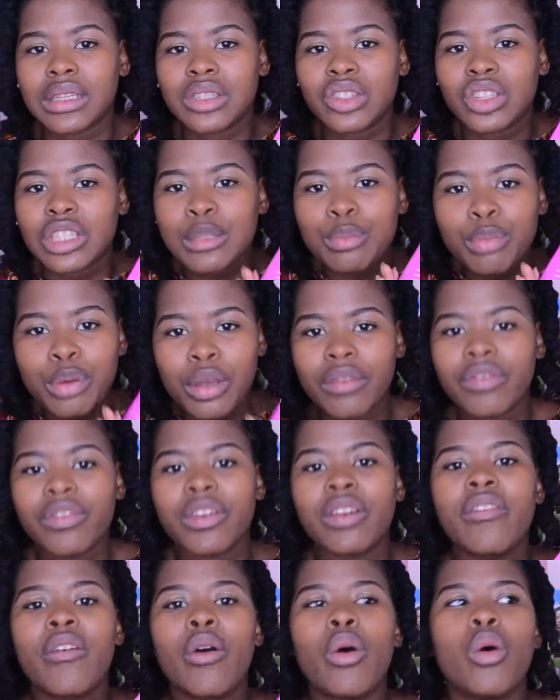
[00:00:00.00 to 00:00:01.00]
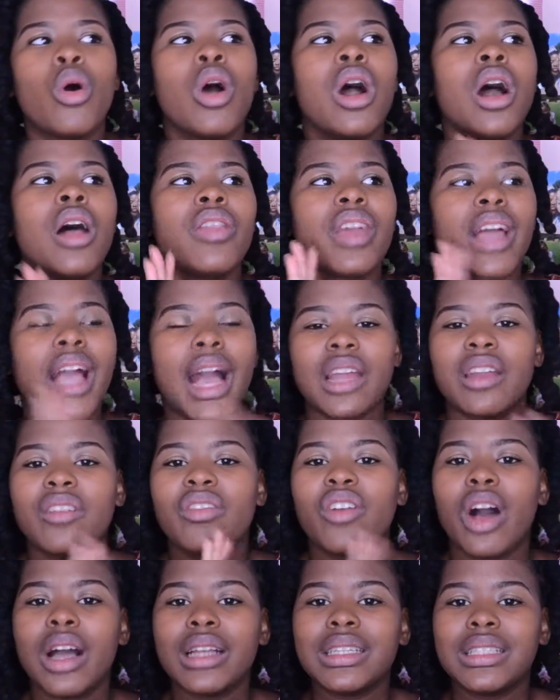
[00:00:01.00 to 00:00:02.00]
It's just perfect for the kind of
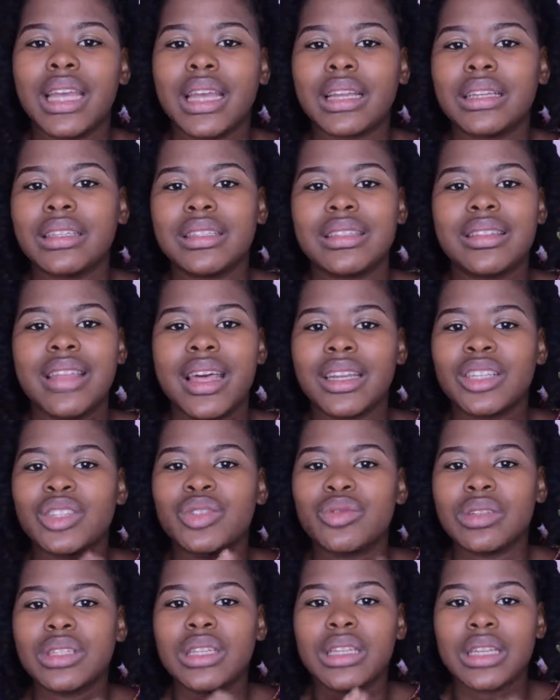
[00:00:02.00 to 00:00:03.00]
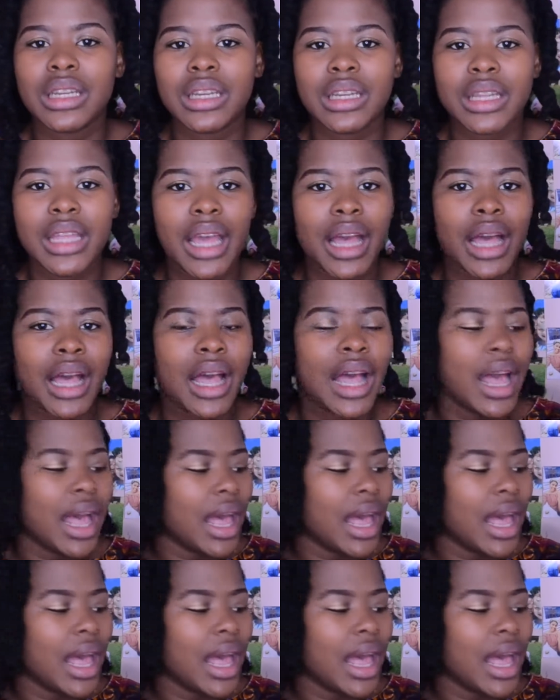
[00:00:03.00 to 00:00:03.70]
content that is written in here.